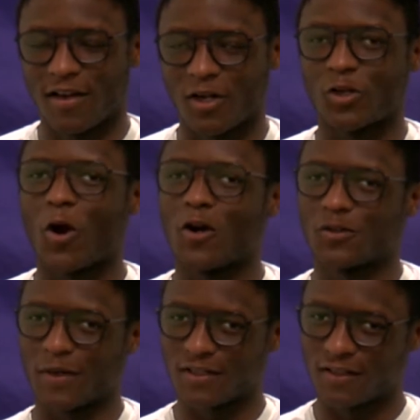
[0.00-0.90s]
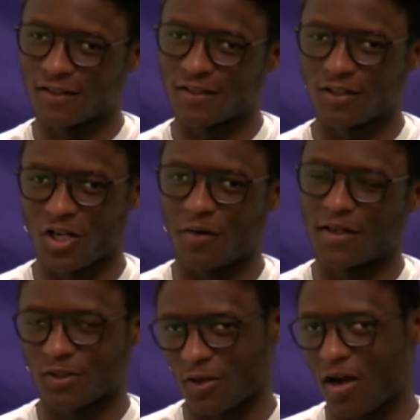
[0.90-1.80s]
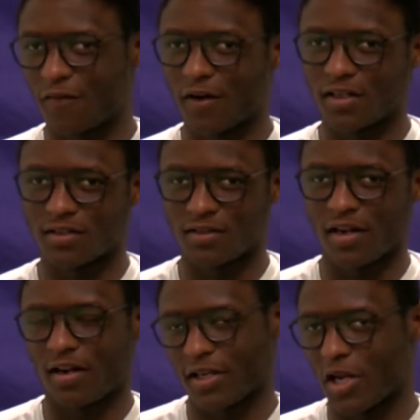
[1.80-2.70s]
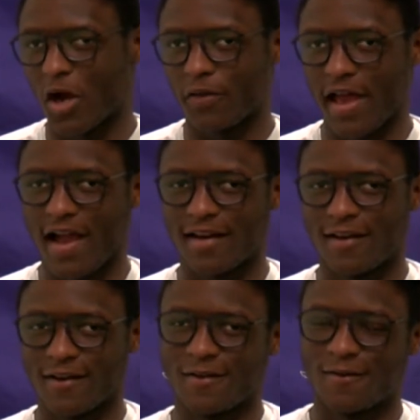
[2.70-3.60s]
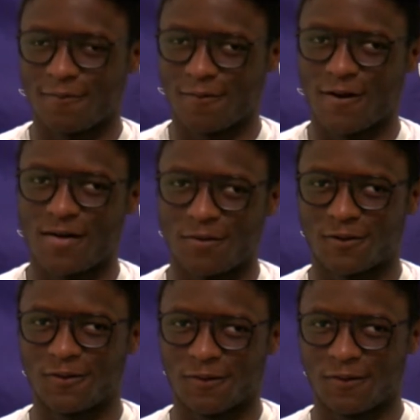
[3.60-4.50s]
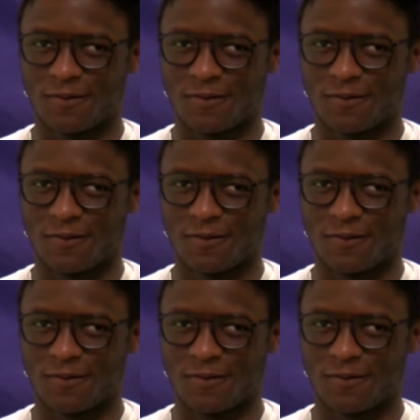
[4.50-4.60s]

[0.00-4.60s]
an encouragement going into conference, kind of like know that we're able to,